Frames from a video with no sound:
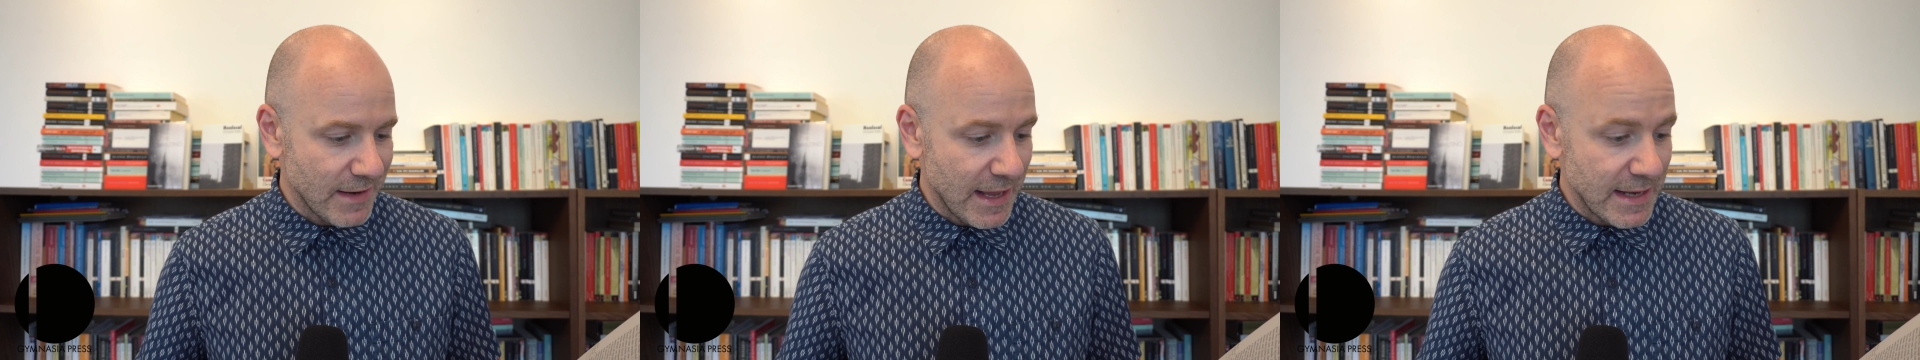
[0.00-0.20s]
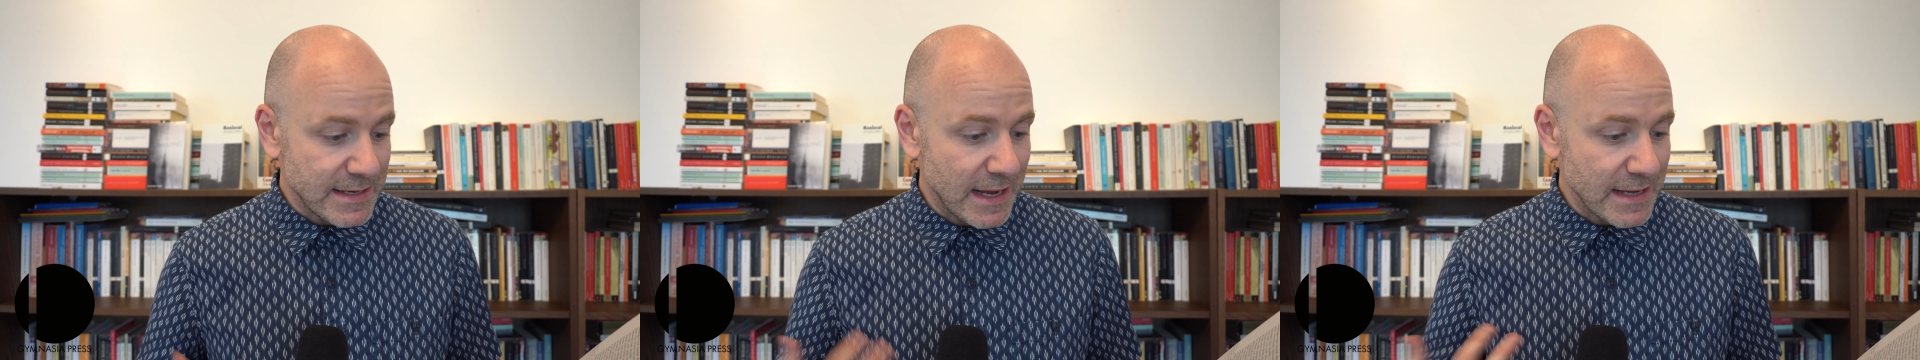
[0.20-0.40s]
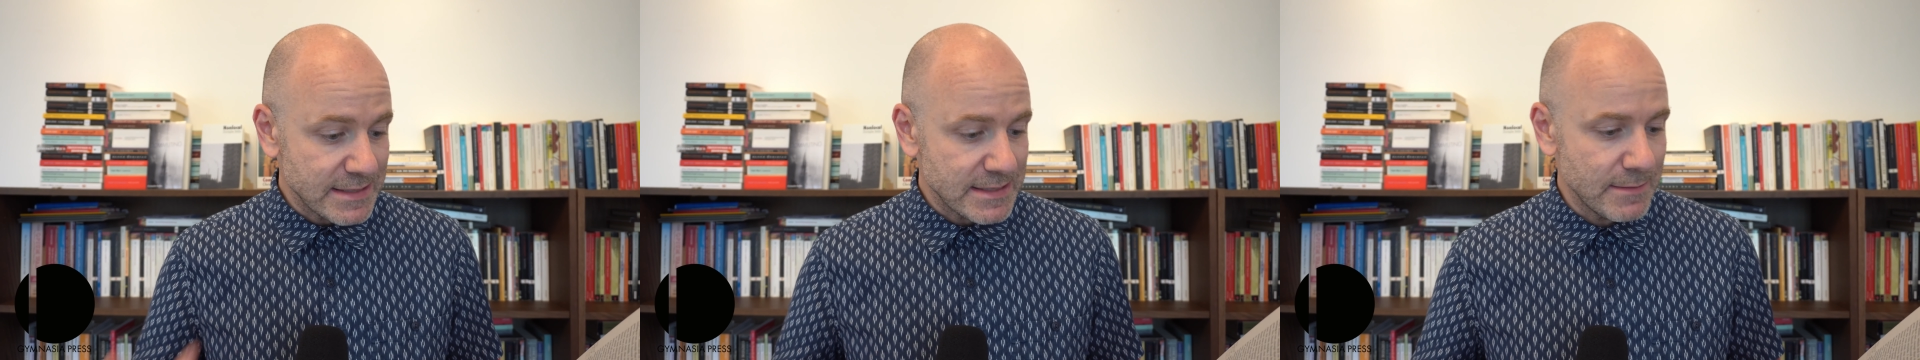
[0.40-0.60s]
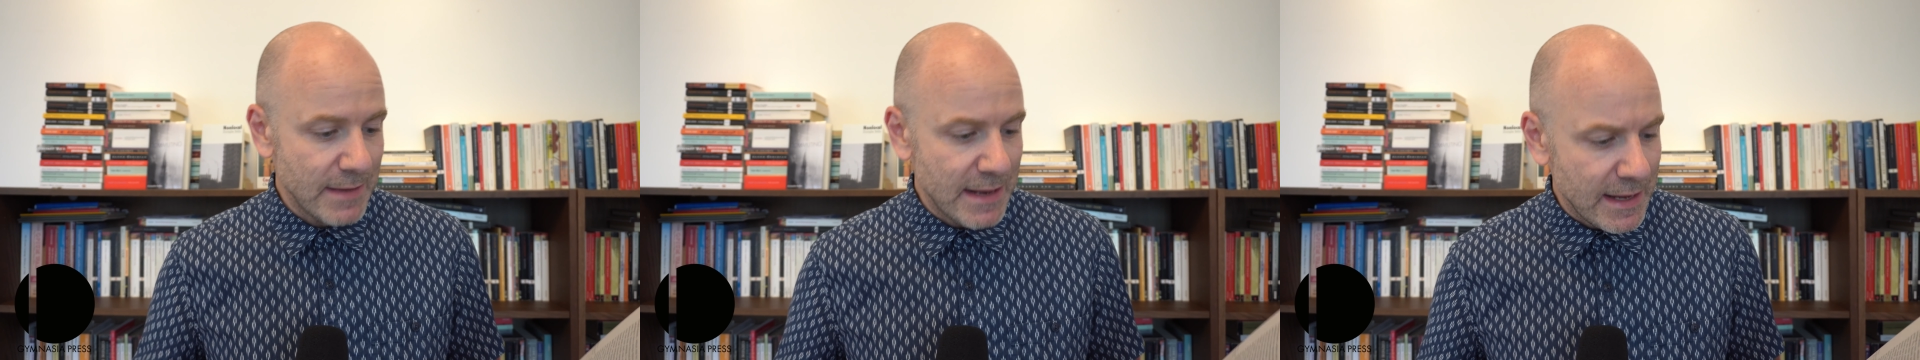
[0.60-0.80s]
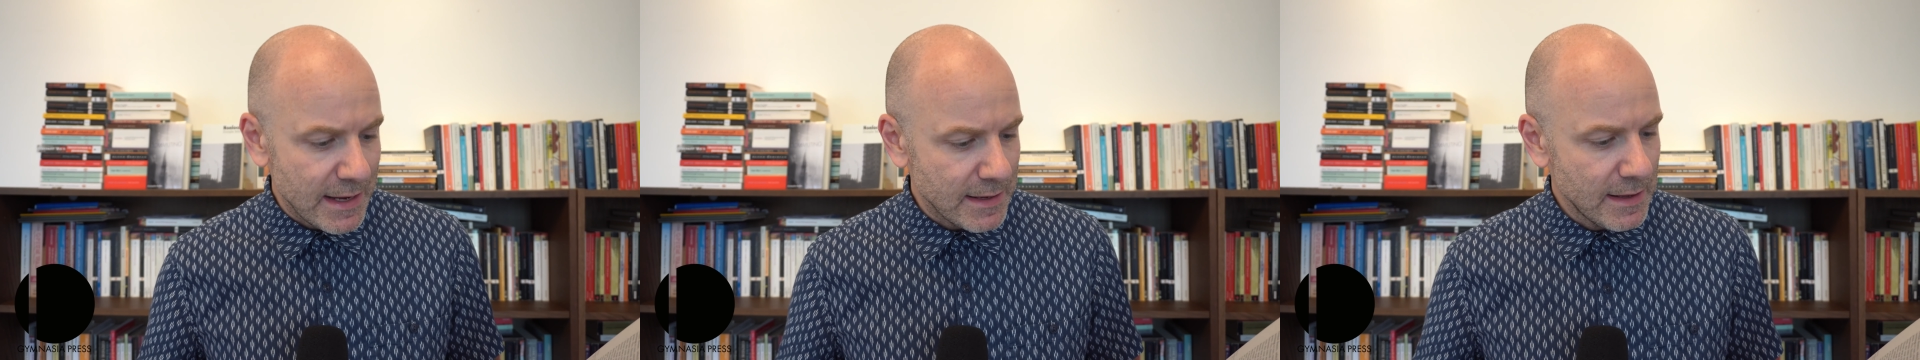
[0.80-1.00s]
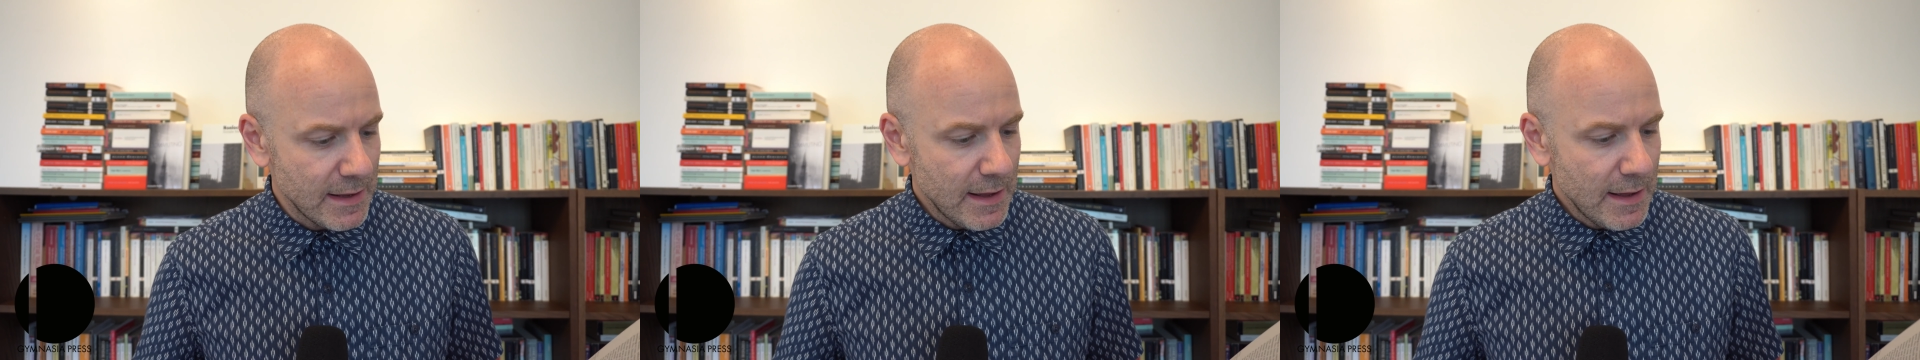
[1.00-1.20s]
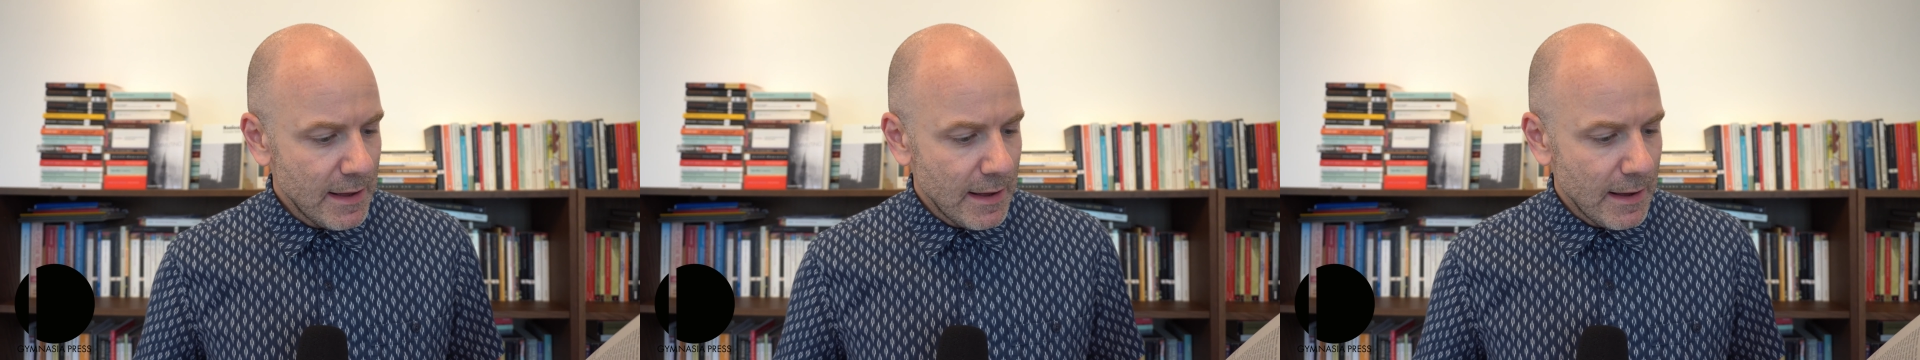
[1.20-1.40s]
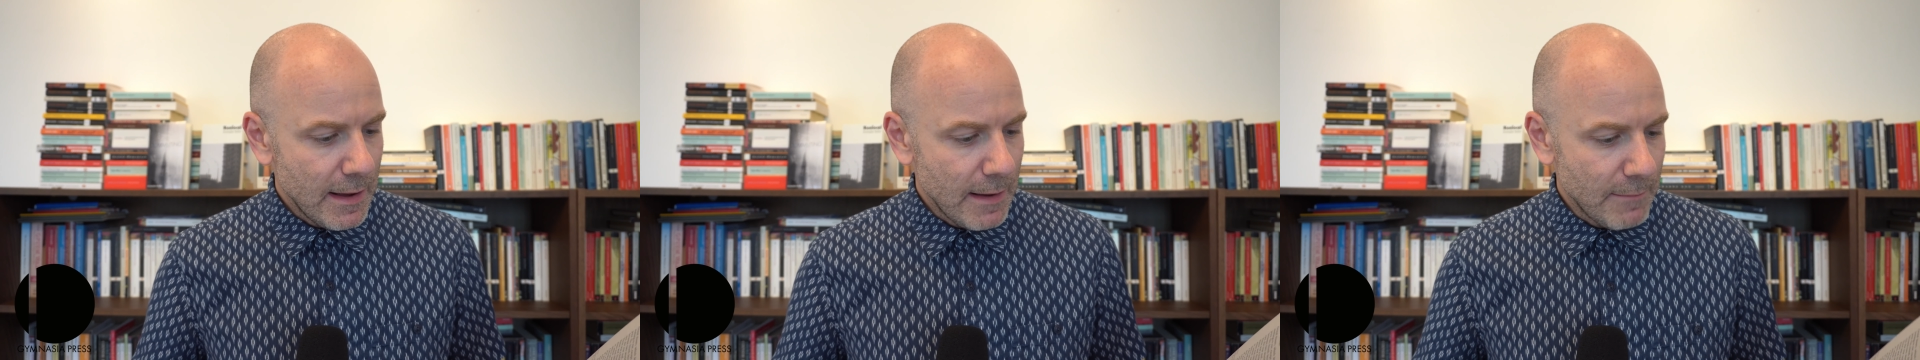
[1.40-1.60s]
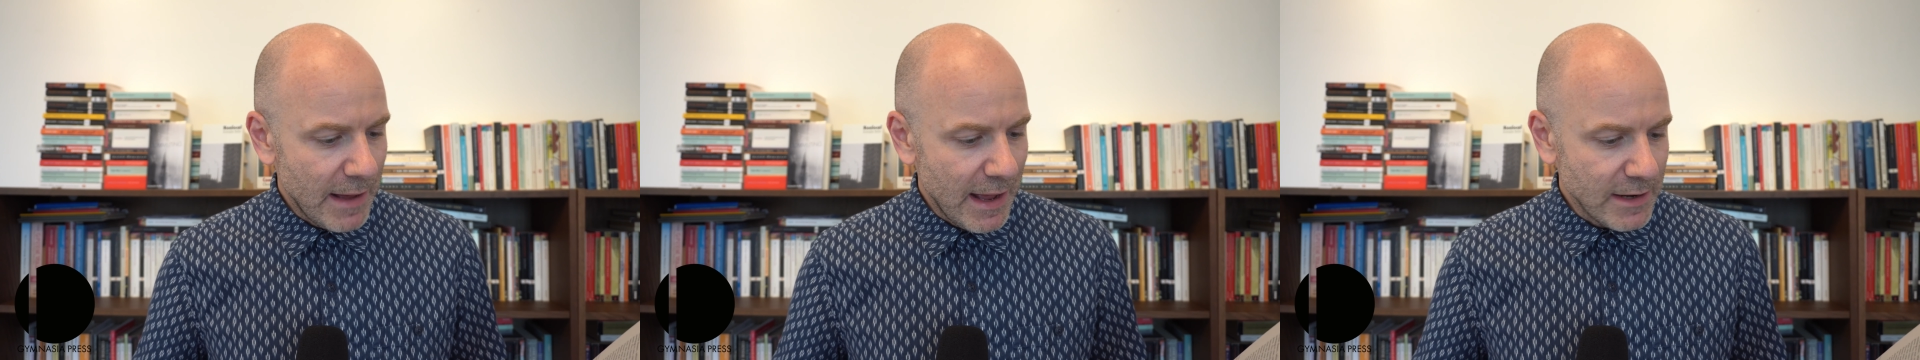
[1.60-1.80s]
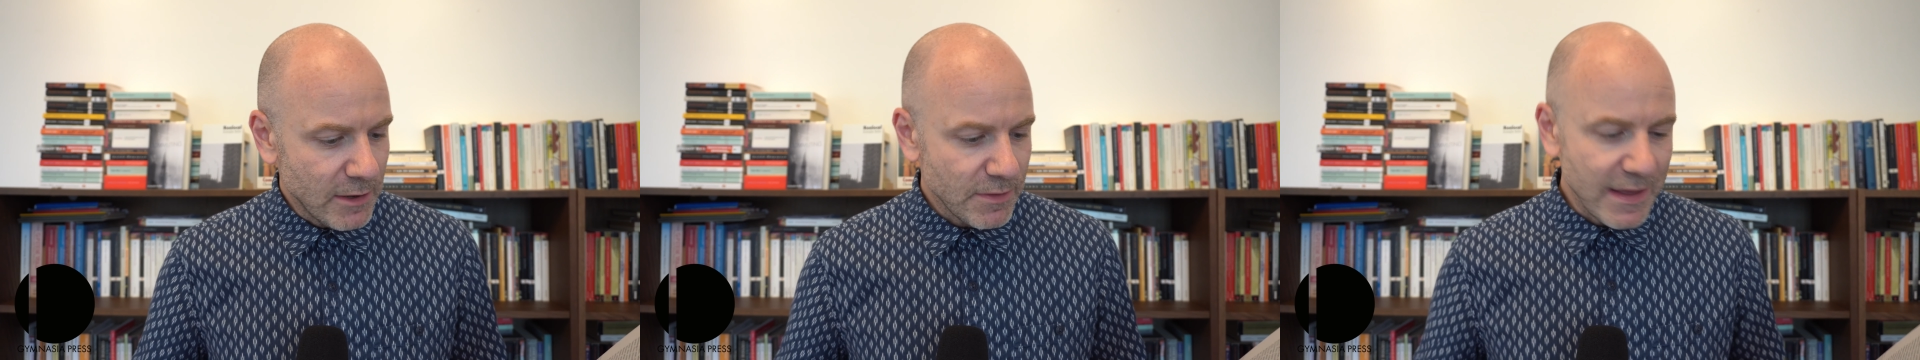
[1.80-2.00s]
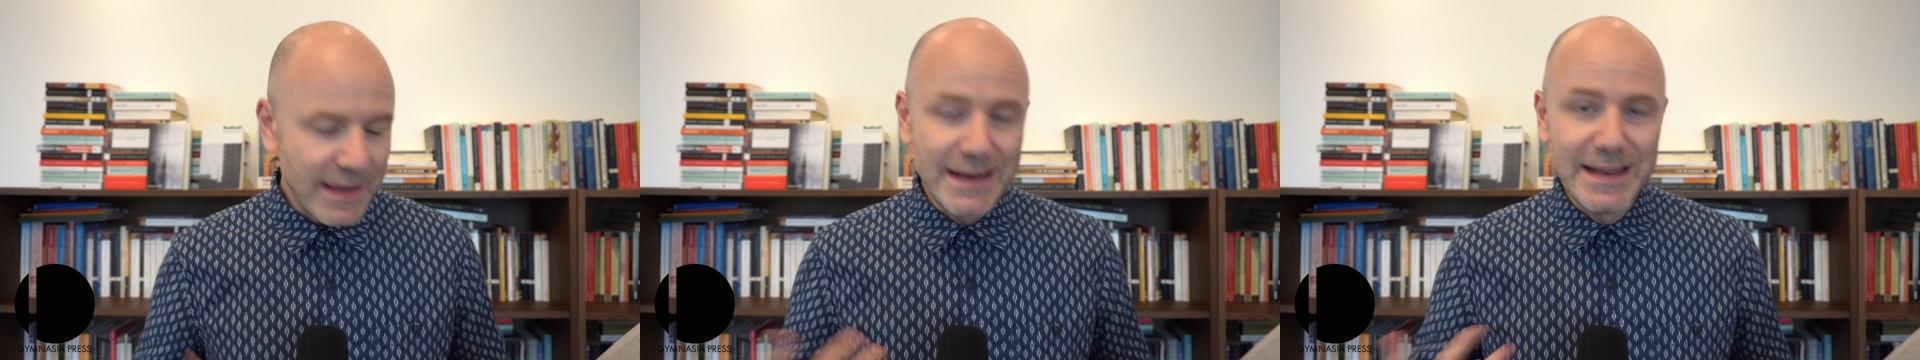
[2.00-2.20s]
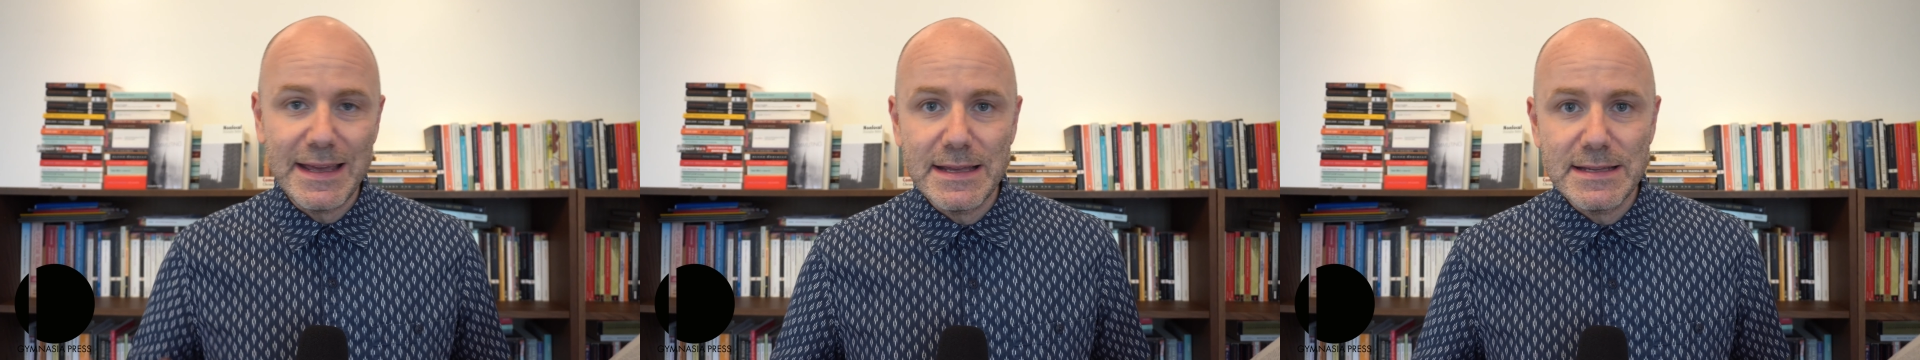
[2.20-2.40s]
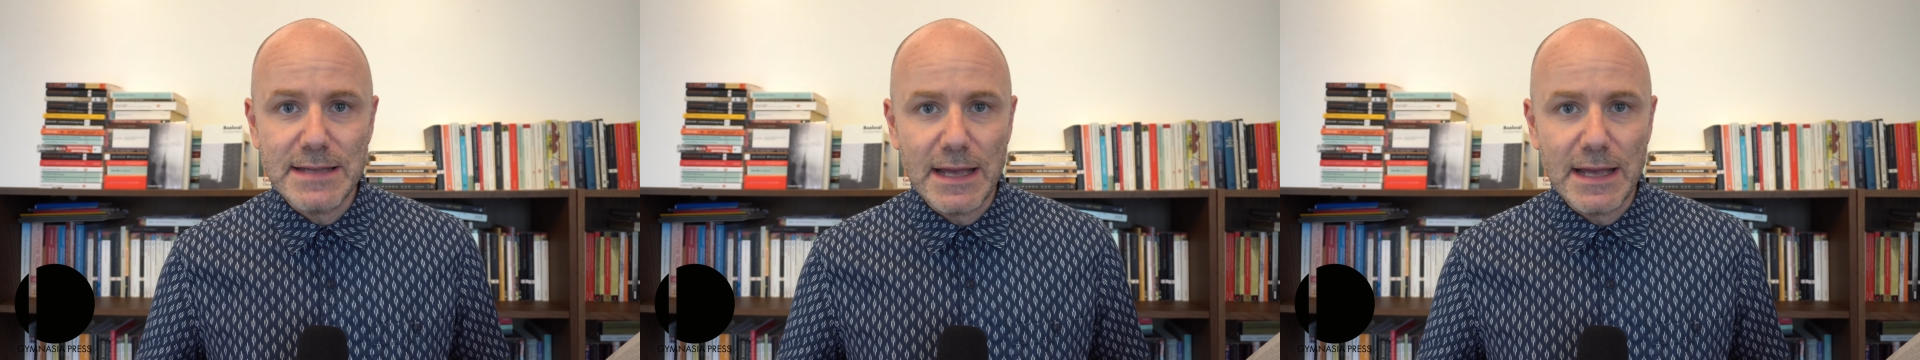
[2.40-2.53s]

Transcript: anti-Semitic, but I don't think it is.